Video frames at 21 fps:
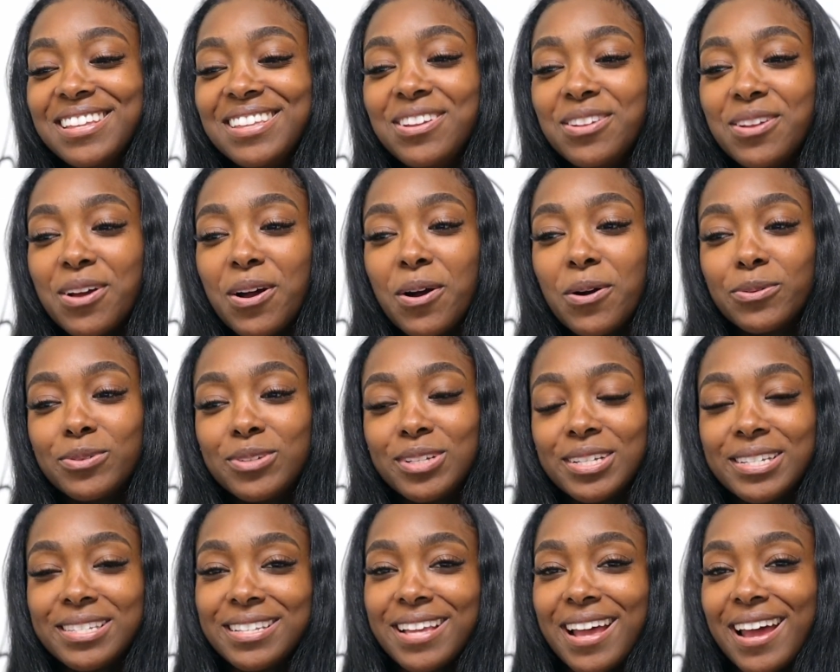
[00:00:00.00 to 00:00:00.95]
you know,
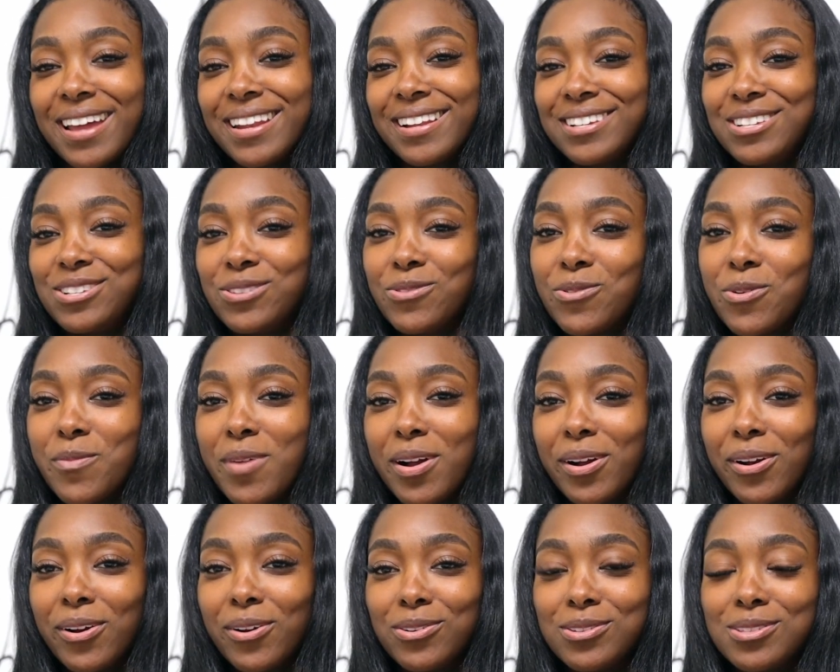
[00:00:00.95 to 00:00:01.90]
just kind of showing
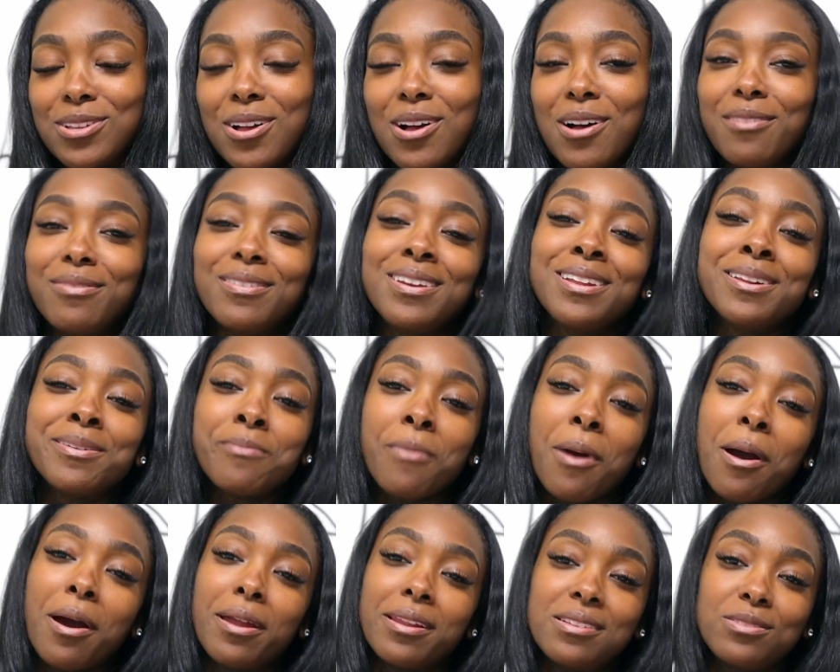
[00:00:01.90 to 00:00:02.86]
my girls off in a
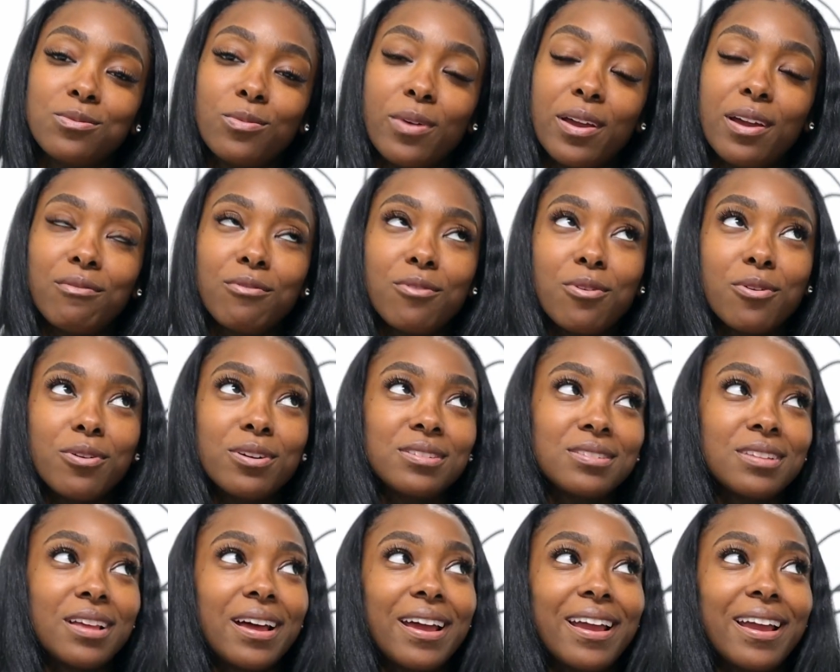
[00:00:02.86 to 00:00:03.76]
modest way, of course.